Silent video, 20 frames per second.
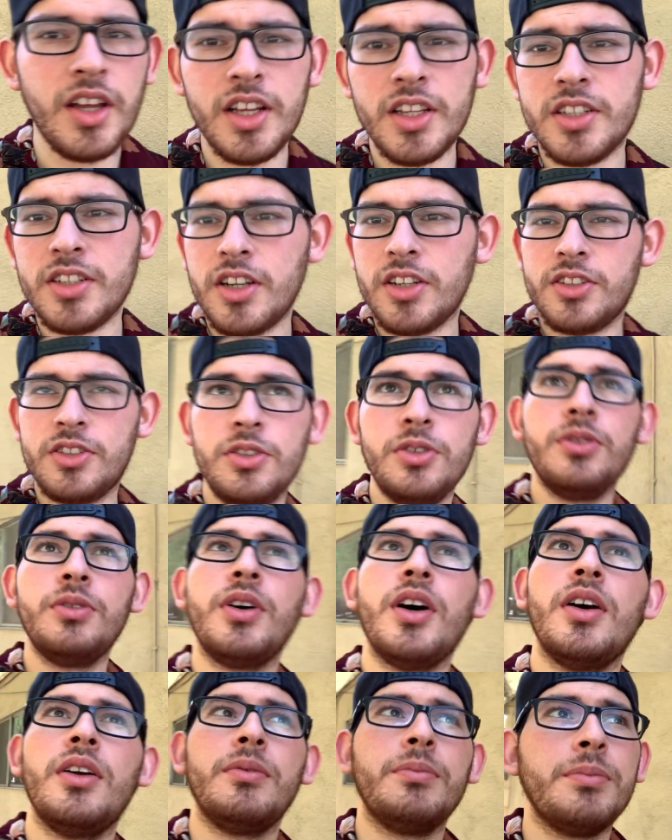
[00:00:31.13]
It's not too
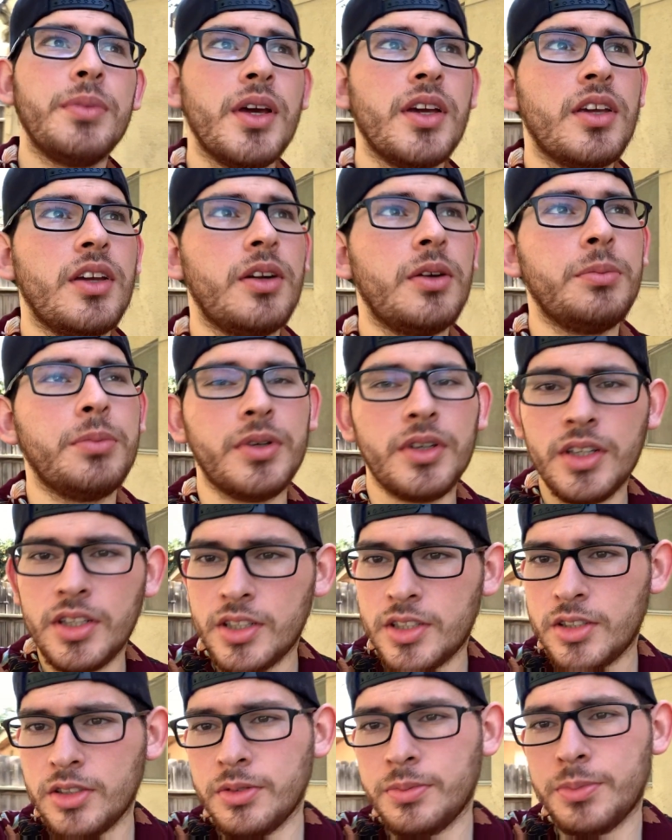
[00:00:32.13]
hot back here, but
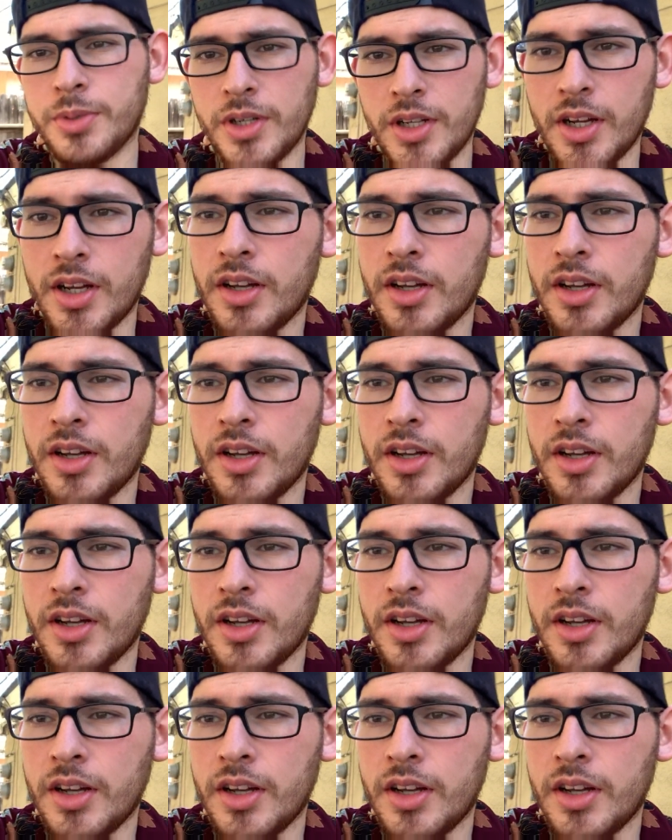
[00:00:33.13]
it's still pretty